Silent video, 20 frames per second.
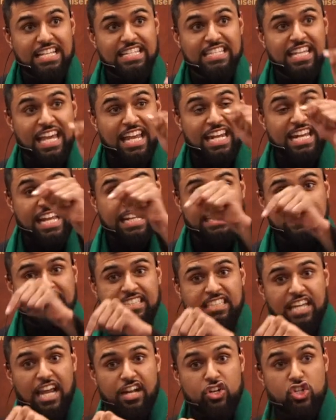is an
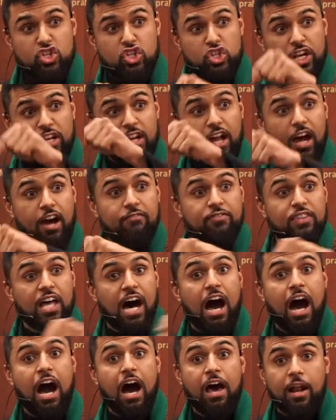extension of the
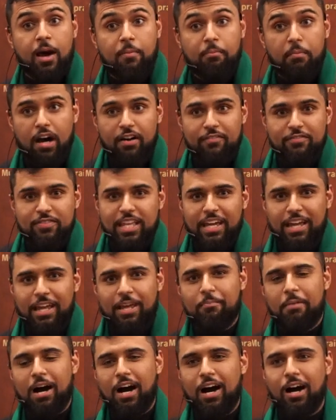haram of the
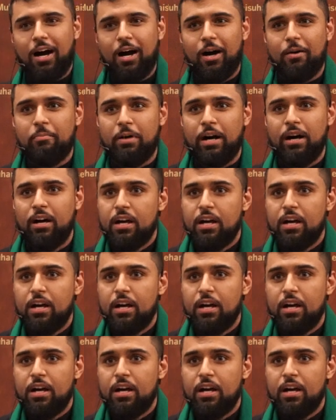Imam.